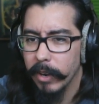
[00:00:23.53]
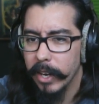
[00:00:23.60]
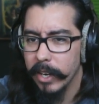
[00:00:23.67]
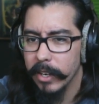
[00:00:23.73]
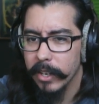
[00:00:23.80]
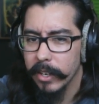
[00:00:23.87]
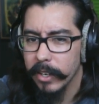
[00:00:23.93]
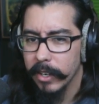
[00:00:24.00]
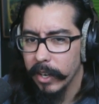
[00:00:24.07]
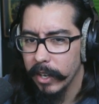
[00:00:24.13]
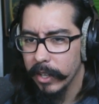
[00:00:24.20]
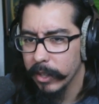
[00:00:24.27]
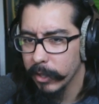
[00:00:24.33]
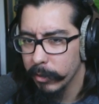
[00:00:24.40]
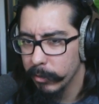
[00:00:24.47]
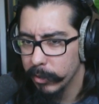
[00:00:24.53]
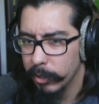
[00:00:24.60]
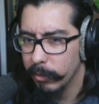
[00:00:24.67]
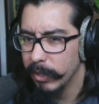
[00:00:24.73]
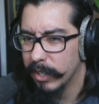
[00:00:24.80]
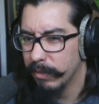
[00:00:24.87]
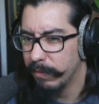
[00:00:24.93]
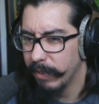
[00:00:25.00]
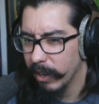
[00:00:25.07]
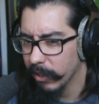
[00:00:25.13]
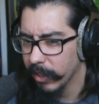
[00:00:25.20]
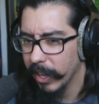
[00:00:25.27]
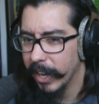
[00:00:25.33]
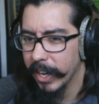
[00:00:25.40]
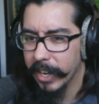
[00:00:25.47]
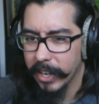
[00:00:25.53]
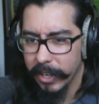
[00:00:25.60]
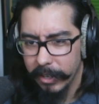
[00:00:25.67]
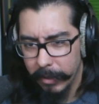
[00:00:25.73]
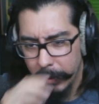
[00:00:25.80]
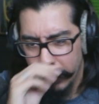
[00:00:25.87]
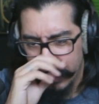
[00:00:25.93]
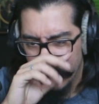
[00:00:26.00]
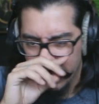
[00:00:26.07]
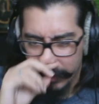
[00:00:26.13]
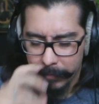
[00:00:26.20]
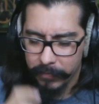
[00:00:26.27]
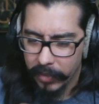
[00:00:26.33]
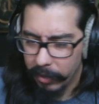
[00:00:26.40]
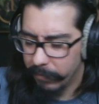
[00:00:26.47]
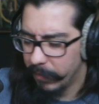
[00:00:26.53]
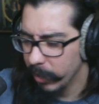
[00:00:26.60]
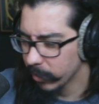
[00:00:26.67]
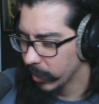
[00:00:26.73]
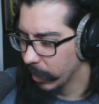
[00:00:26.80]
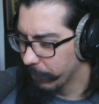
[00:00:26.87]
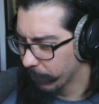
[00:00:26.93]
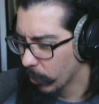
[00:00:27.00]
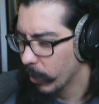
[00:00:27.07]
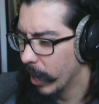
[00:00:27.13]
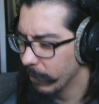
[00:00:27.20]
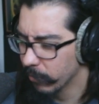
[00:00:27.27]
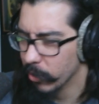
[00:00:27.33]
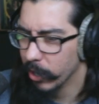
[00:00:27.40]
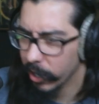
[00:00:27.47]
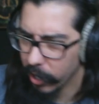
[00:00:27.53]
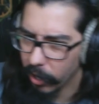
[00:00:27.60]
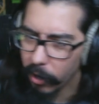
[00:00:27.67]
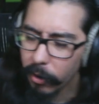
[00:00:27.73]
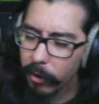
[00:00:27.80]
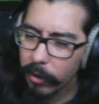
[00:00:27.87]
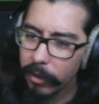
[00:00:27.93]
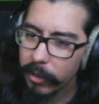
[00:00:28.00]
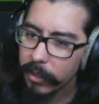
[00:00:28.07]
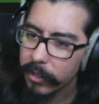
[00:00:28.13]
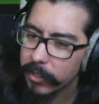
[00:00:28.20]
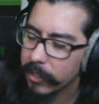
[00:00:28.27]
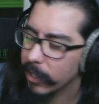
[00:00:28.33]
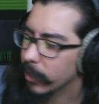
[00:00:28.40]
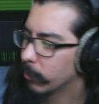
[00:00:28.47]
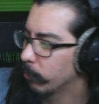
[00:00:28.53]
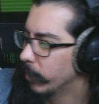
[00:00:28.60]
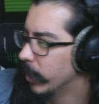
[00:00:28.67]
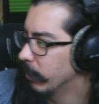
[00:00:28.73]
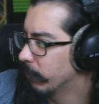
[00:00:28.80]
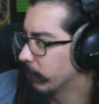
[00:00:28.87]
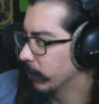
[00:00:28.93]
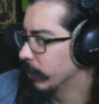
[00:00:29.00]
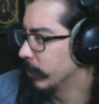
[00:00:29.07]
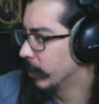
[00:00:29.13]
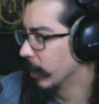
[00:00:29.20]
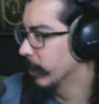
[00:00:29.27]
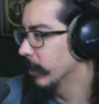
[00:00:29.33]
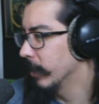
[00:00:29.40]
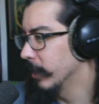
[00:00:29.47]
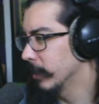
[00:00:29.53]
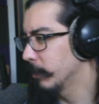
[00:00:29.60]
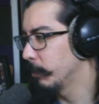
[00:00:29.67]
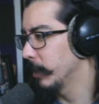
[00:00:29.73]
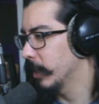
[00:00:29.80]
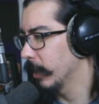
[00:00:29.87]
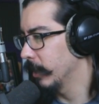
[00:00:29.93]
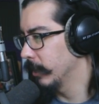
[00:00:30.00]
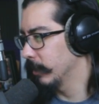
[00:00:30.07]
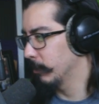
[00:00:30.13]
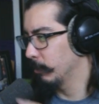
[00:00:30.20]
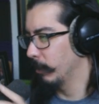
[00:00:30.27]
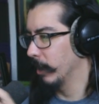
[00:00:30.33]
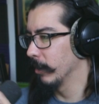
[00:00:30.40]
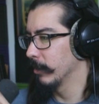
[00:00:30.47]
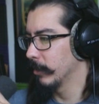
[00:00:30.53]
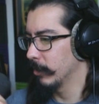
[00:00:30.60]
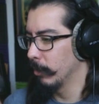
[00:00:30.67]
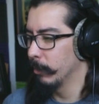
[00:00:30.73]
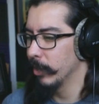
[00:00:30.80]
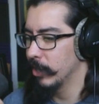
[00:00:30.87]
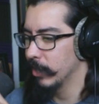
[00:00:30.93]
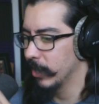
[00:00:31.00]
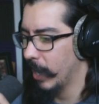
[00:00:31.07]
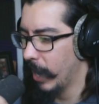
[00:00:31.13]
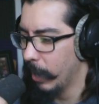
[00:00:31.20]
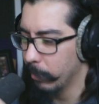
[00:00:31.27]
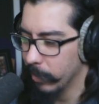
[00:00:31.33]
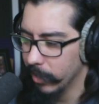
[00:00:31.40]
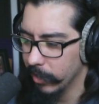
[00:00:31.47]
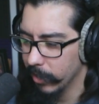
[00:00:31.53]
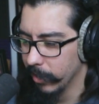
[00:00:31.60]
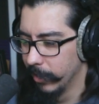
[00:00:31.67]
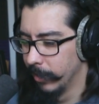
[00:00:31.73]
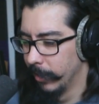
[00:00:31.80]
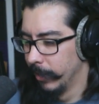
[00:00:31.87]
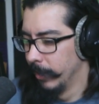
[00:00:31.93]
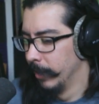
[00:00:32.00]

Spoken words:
right? I didn't lose you. It feels like forever ago since we've done this because, well, so much has happened